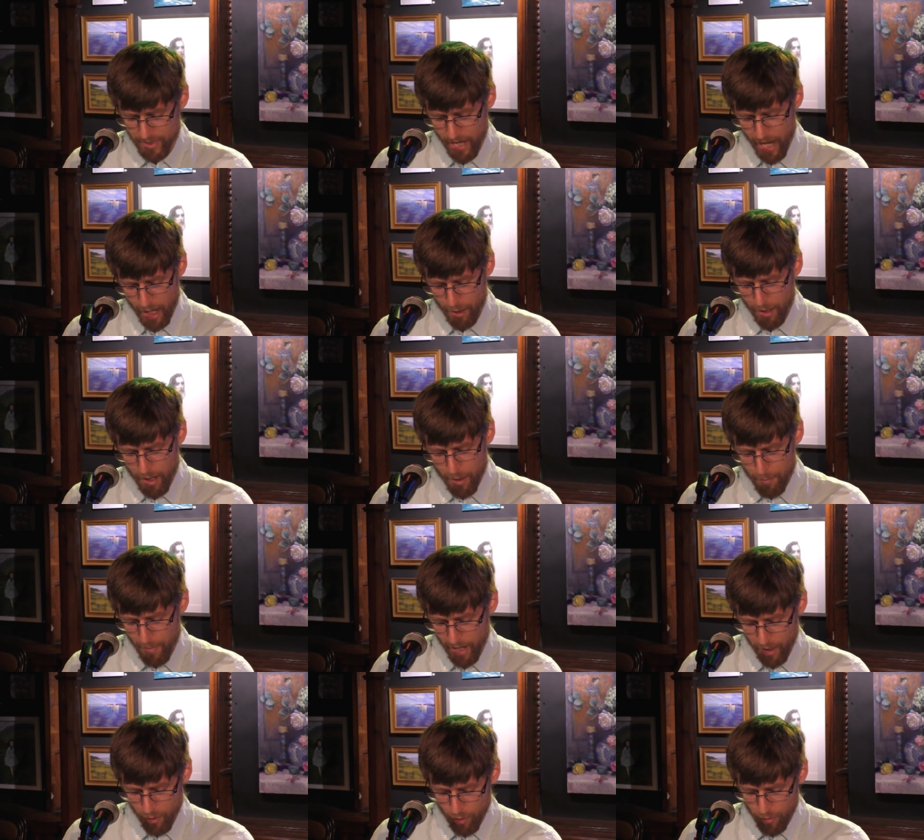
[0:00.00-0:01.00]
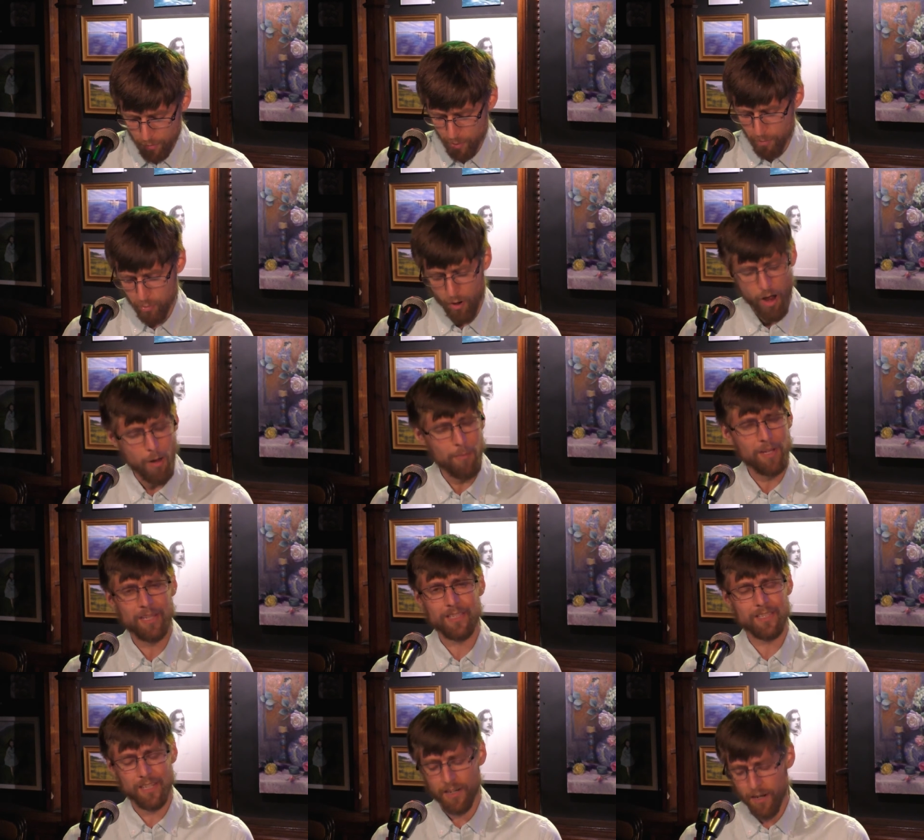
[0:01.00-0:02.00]
not my own but
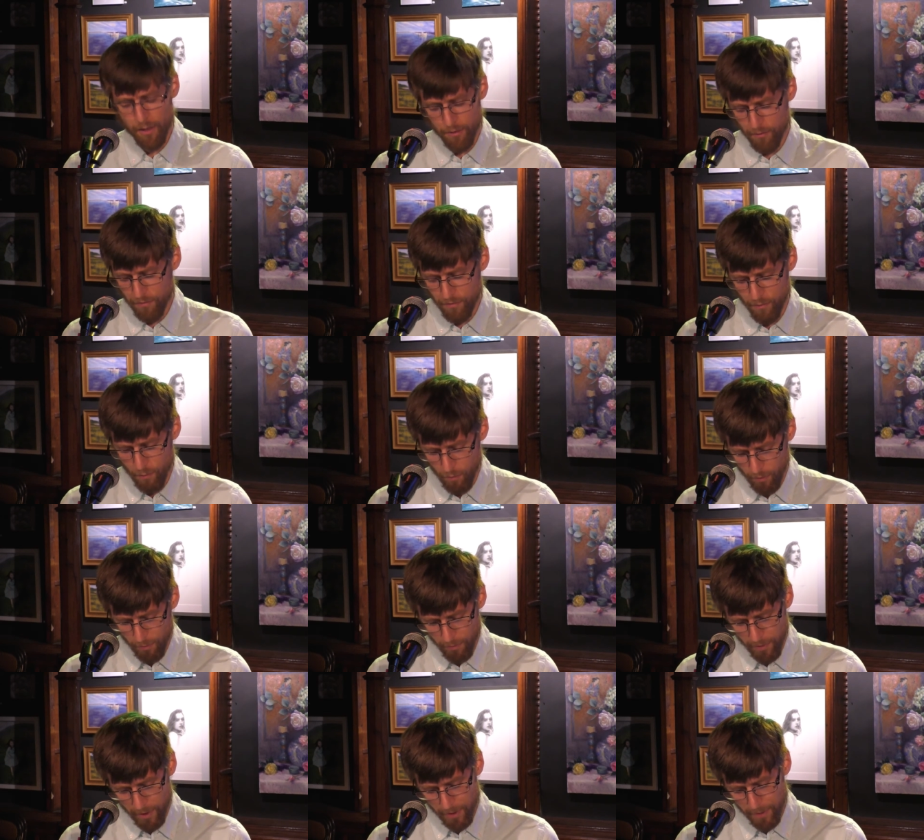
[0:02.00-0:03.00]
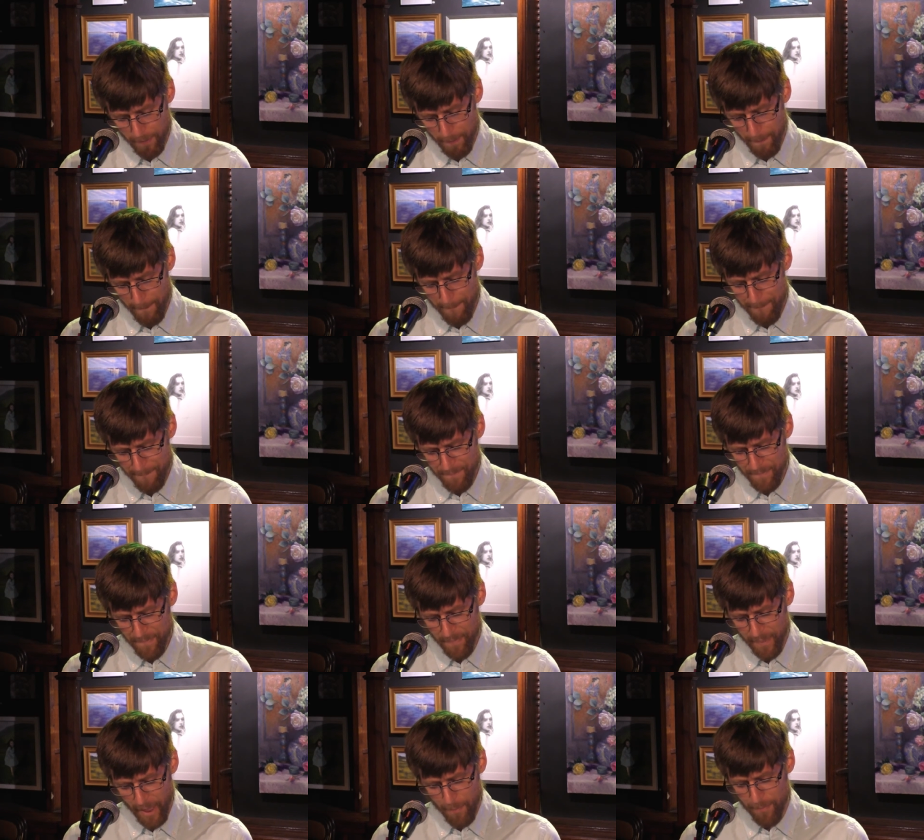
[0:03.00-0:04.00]
Brahman's in another form.
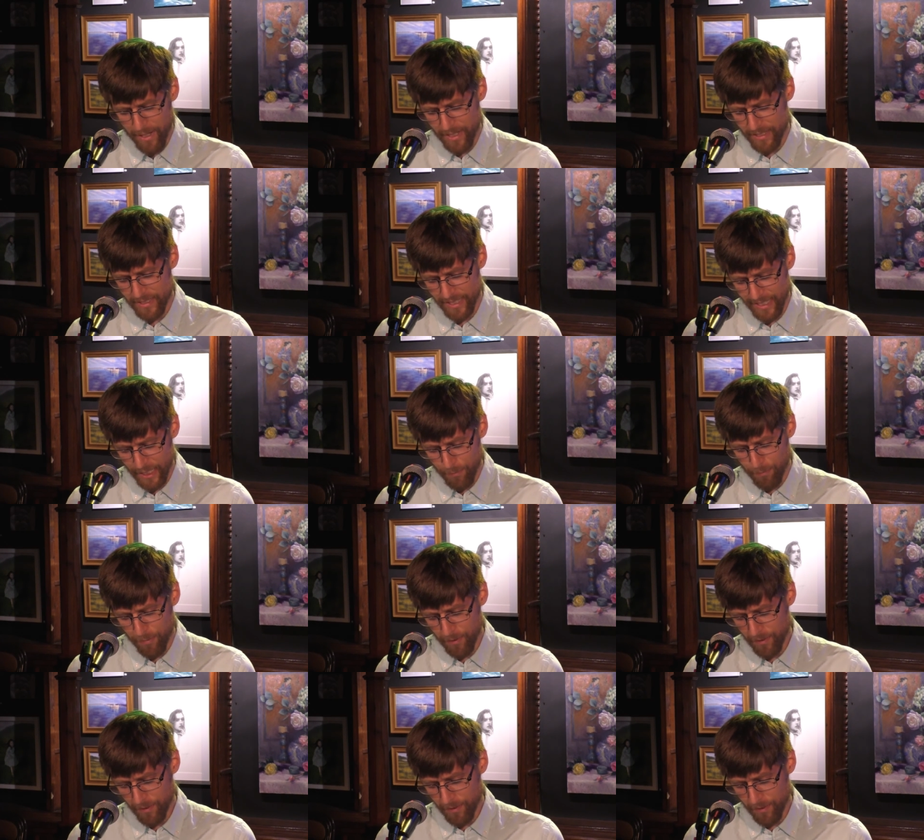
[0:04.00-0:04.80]
Let me sleep,